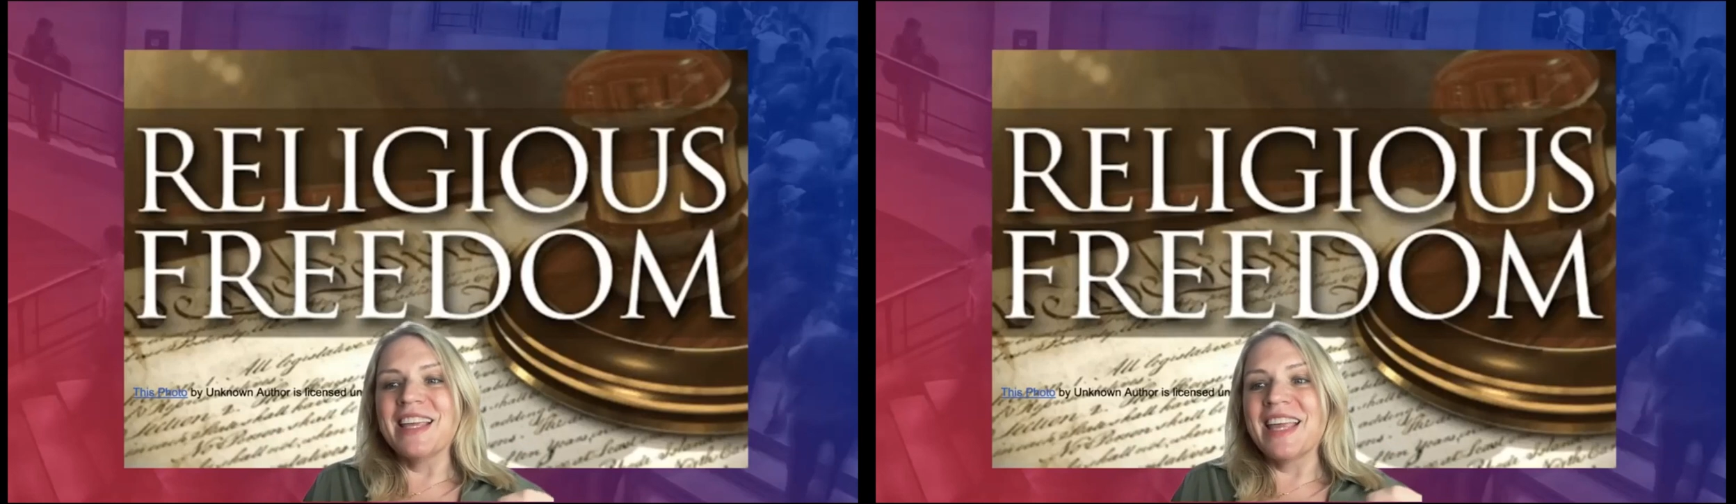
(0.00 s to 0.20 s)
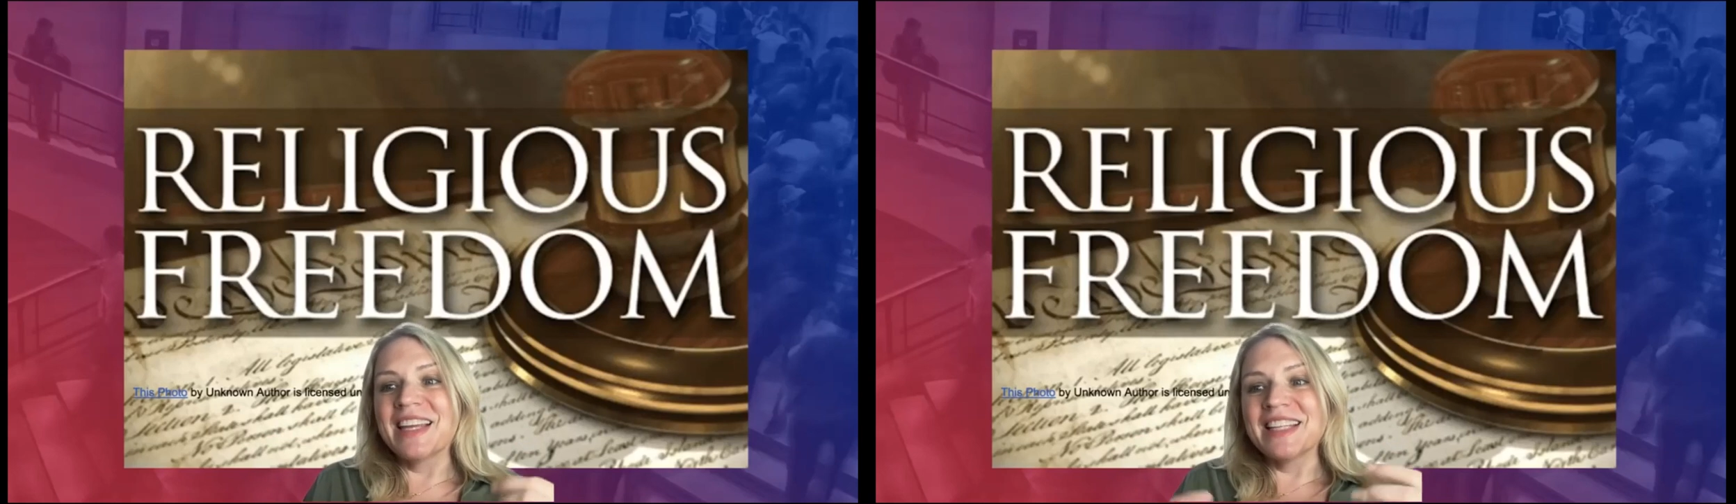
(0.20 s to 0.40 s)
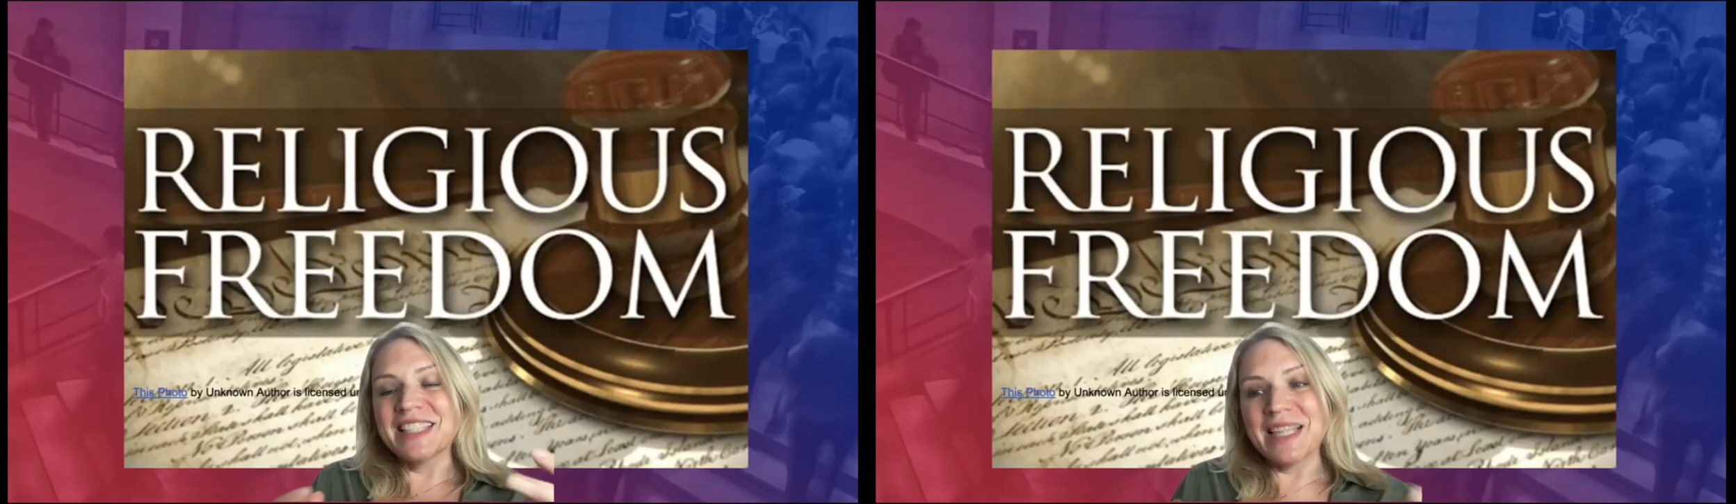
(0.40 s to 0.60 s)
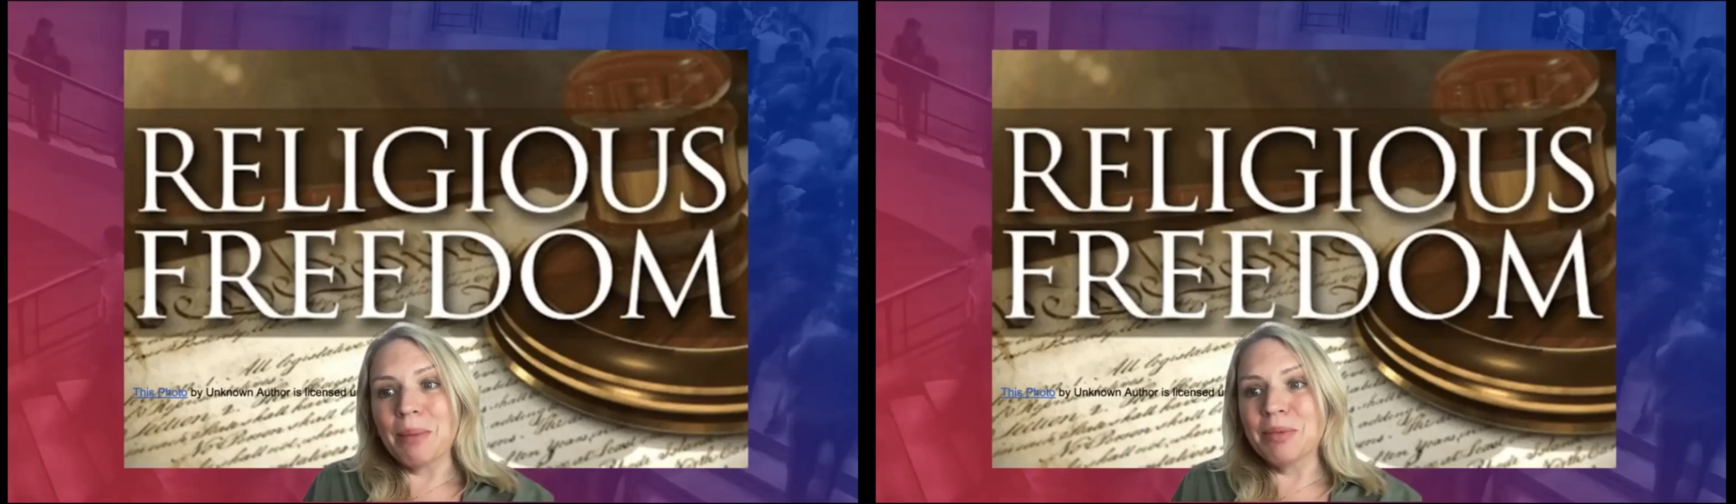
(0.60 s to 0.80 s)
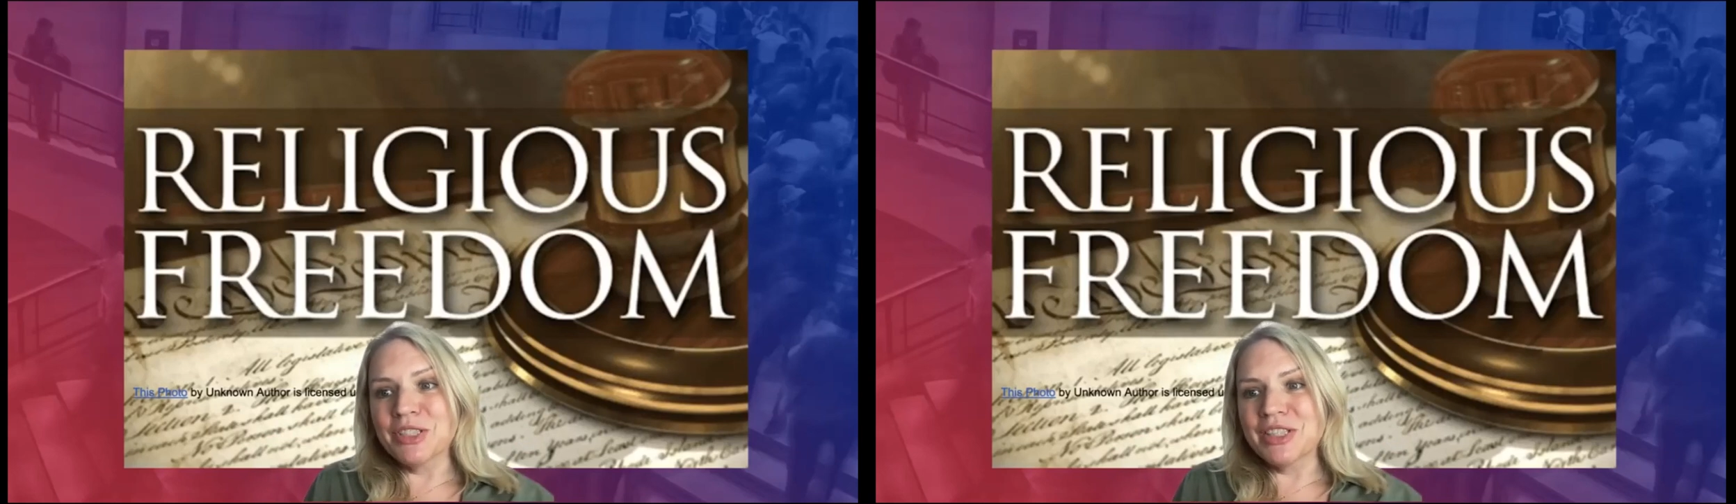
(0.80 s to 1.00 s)
They can't
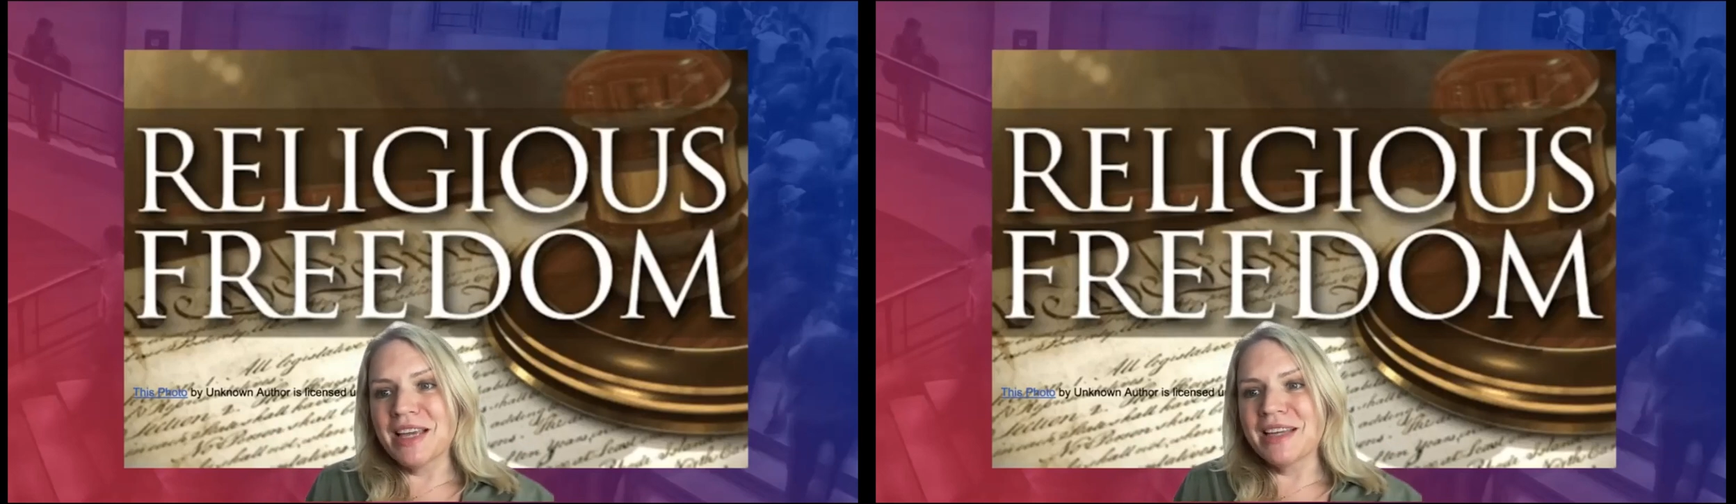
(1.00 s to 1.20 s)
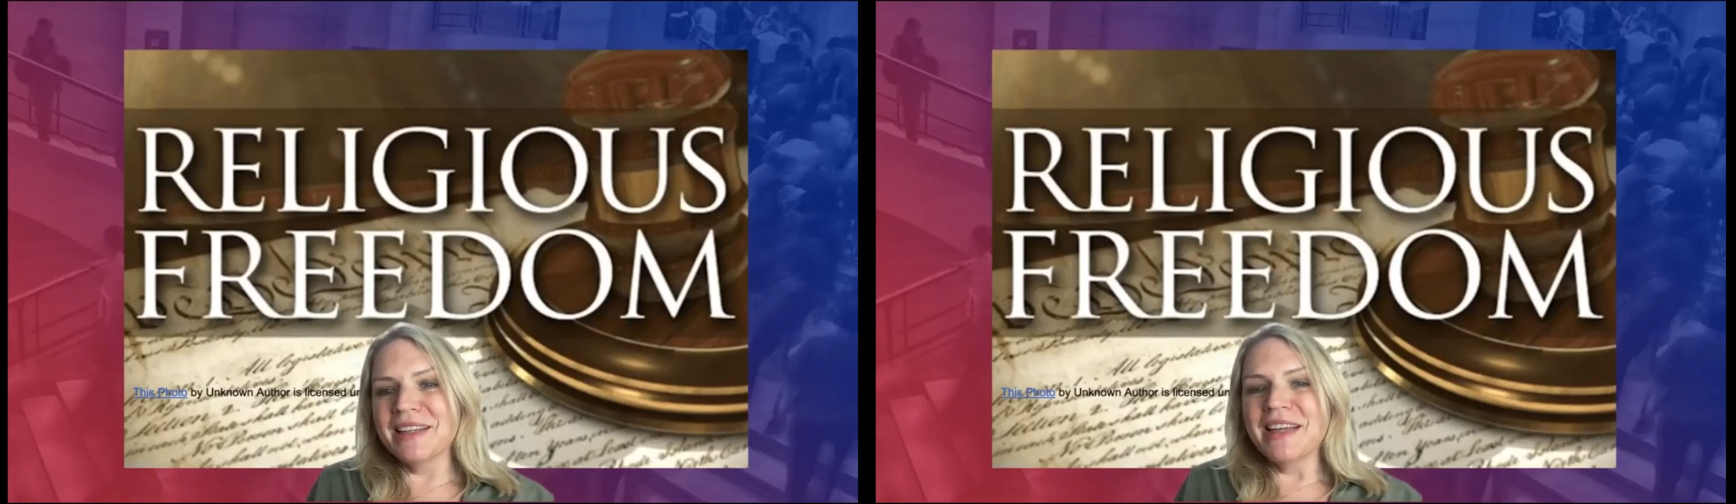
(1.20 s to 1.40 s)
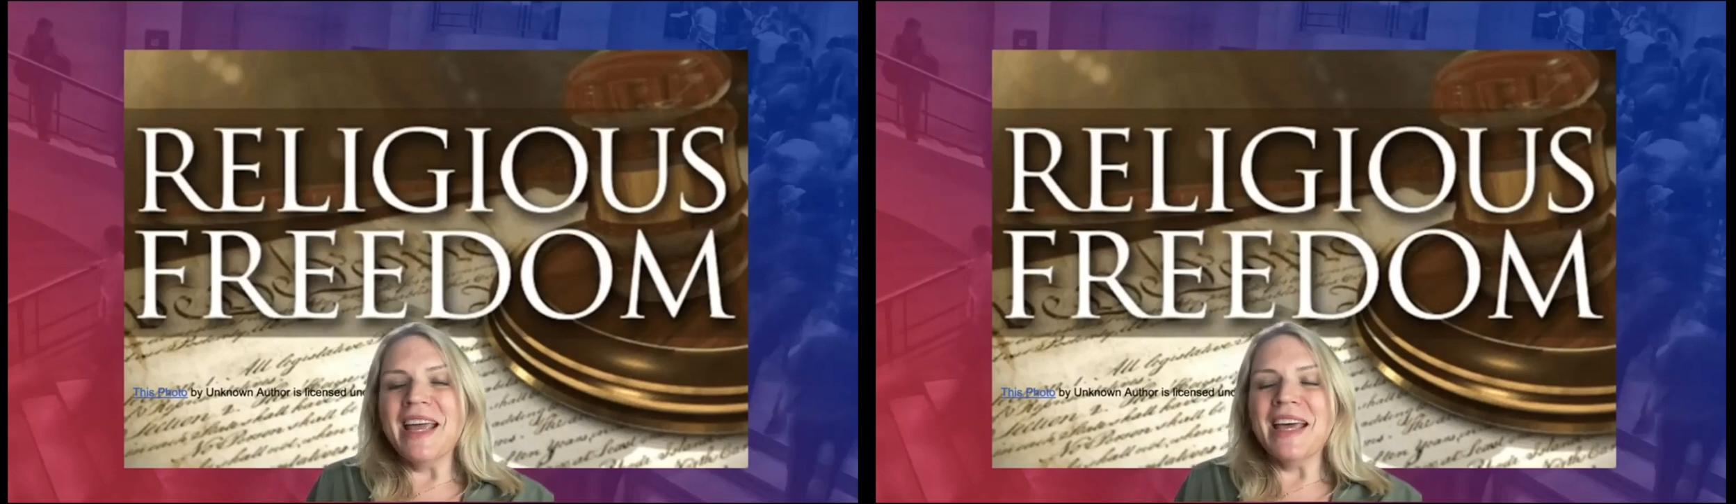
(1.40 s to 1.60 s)
establish that.